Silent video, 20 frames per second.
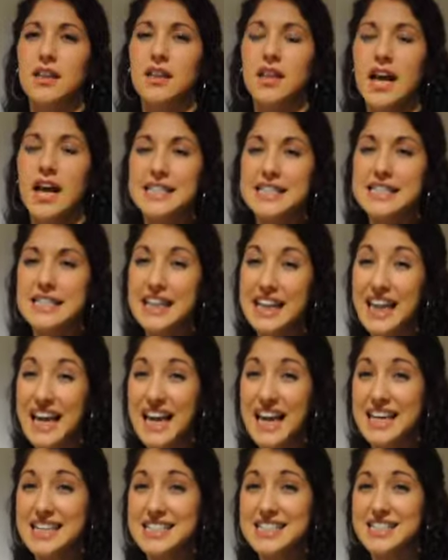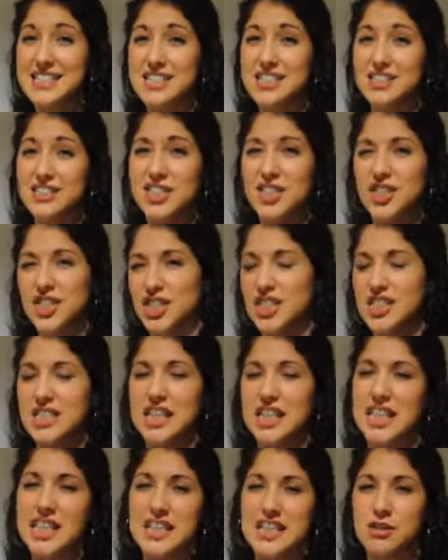lice class just to
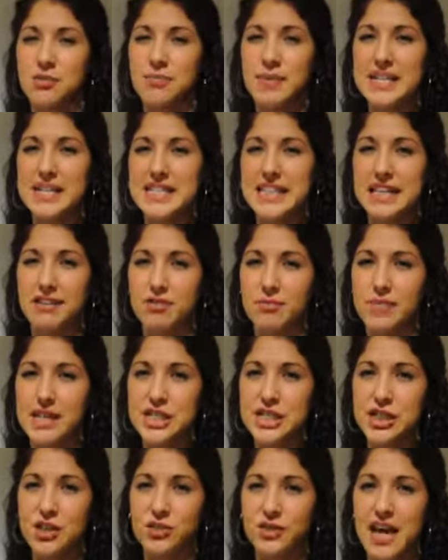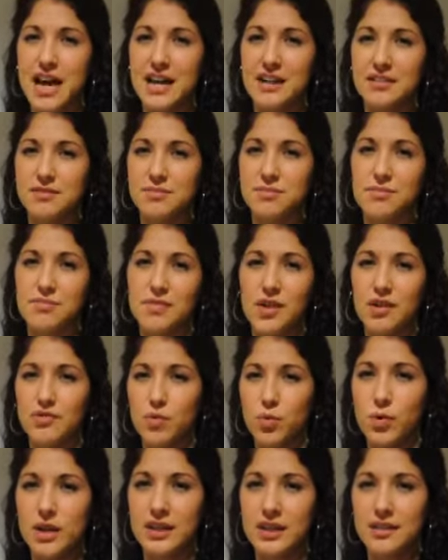kids on basic information on how to
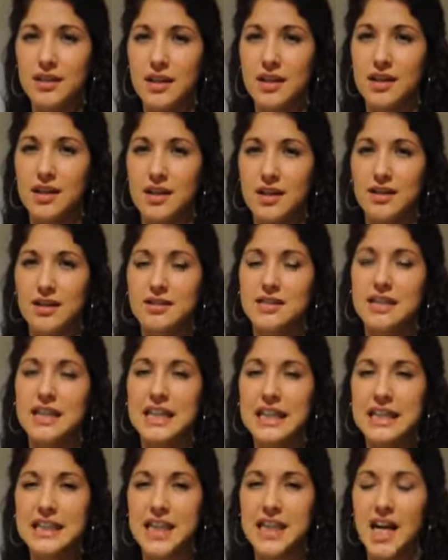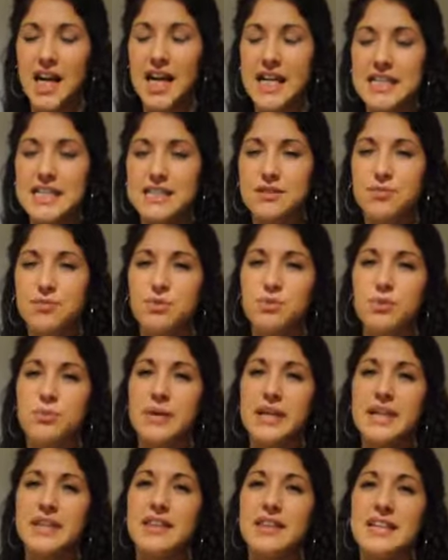avoid getting lice, which would
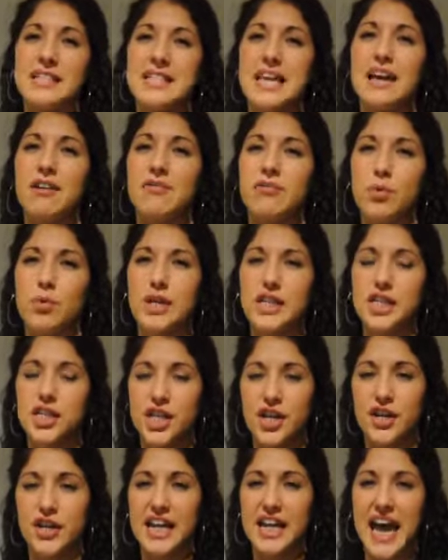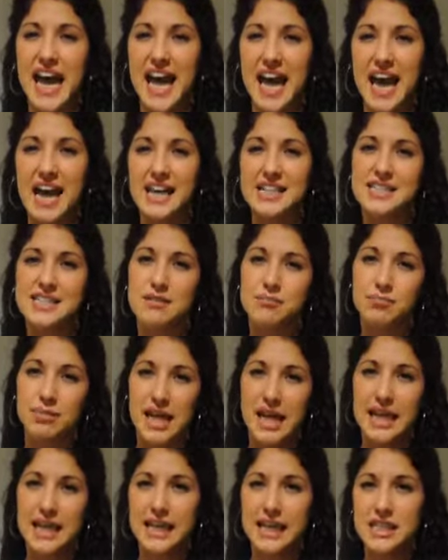be things like avoiding sharing hats and
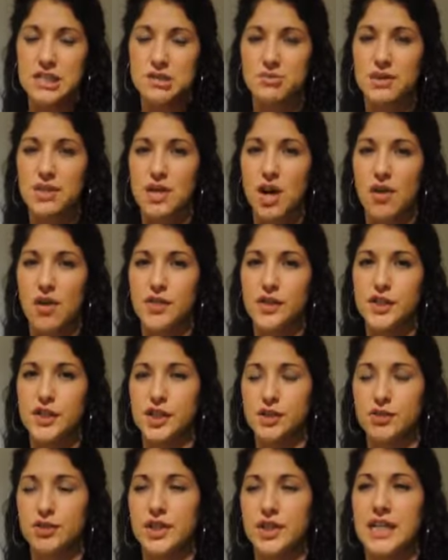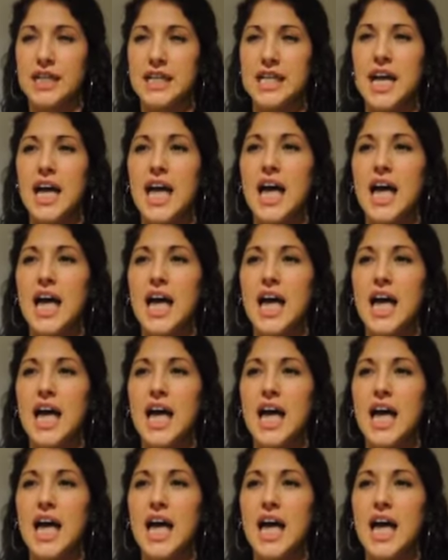blankets with the other children.